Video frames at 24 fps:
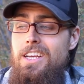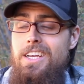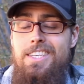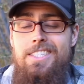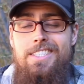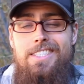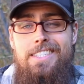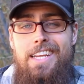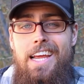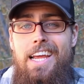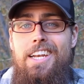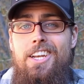
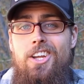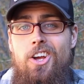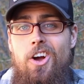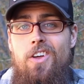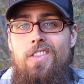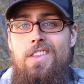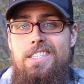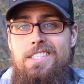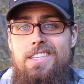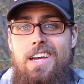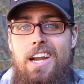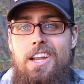standing on
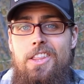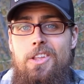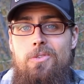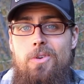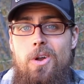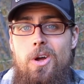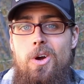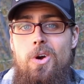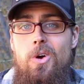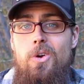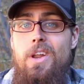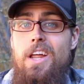the side of the
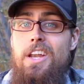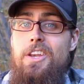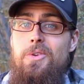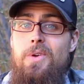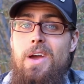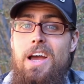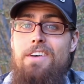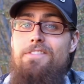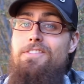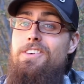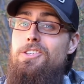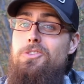road and you
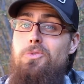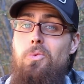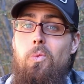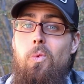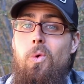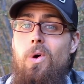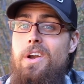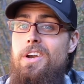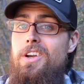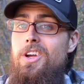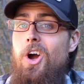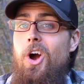have this
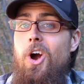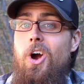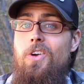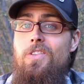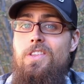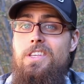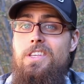one car